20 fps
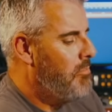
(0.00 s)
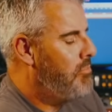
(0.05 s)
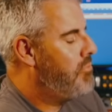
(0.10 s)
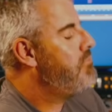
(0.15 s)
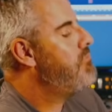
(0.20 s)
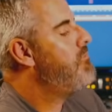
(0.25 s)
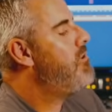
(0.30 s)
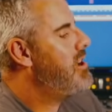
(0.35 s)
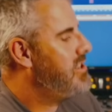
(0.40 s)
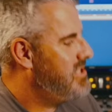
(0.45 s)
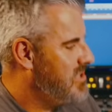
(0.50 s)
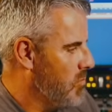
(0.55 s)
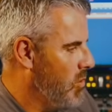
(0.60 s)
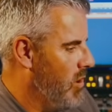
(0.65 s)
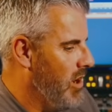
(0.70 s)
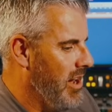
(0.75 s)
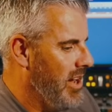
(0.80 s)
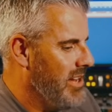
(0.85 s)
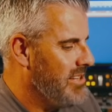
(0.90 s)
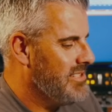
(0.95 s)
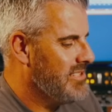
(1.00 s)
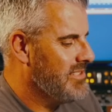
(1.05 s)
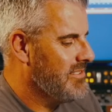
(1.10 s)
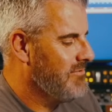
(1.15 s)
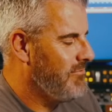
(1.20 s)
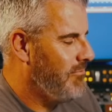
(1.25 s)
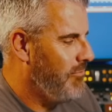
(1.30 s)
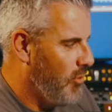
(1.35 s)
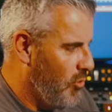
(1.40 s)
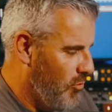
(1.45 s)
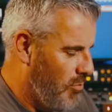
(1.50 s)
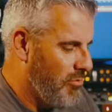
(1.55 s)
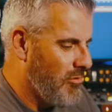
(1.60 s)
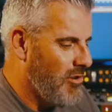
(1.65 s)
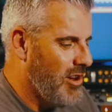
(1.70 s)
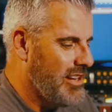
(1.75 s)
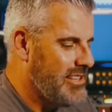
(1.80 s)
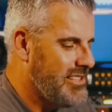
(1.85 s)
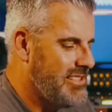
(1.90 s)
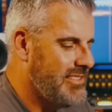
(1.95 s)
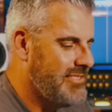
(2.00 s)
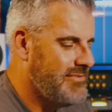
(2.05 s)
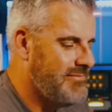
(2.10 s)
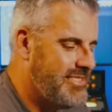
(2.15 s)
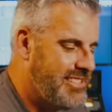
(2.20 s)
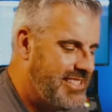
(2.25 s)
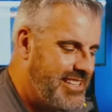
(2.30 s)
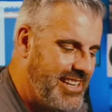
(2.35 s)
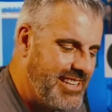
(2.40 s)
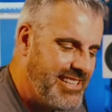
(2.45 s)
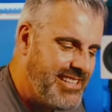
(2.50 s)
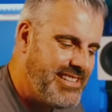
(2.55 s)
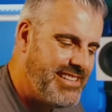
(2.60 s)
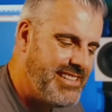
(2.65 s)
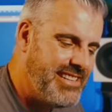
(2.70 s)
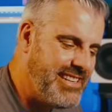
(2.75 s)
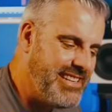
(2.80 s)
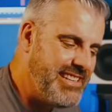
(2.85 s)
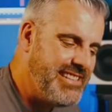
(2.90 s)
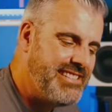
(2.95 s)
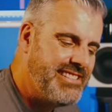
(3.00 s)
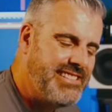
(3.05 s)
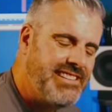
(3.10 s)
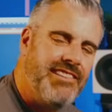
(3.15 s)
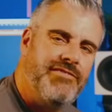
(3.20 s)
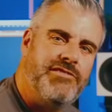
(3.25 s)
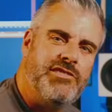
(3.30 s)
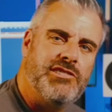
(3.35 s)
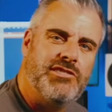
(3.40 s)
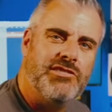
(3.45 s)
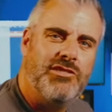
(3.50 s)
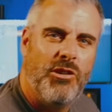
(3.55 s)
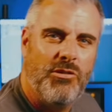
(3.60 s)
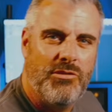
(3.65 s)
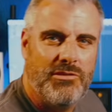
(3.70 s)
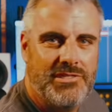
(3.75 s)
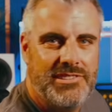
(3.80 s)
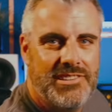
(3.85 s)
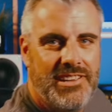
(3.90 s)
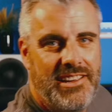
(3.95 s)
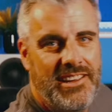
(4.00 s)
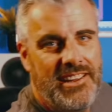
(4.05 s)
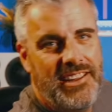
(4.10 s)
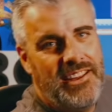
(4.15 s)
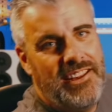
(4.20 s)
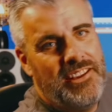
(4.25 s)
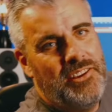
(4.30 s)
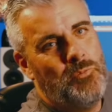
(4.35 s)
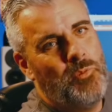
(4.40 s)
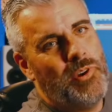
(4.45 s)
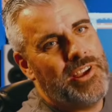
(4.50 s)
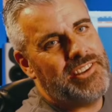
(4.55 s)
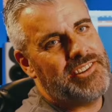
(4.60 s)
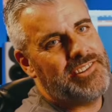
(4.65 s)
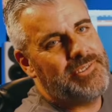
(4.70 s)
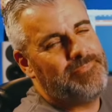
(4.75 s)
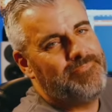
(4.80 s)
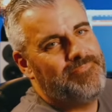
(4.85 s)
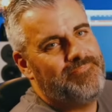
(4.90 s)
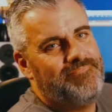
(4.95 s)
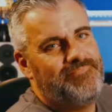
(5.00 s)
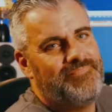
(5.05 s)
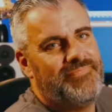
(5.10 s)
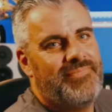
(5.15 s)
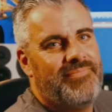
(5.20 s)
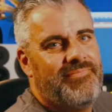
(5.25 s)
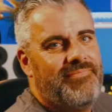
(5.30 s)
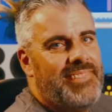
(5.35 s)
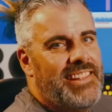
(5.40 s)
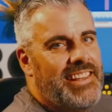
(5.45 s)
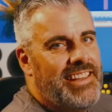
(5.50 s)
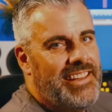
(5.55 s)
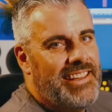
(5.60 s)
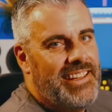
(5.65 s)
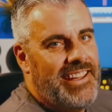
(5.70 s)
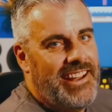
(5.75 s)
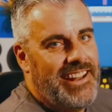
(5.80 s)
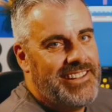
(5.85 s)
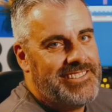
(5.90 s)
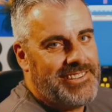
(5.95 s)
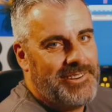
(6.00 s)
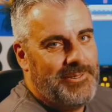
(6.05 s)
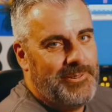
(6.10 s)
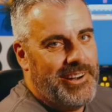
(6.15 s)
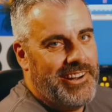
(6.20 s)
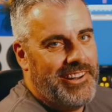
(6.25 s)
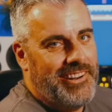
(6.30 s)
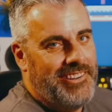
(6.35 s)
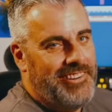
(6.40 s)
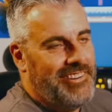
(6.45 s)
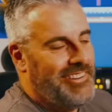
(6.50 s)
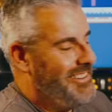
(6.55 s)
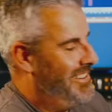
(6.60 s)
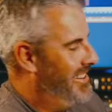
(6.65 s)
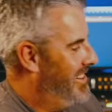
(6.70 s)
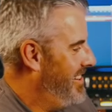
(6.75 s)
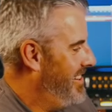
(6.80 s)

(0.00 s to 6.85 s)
Price wise, full price, $67, which, yeah, that's quite a lot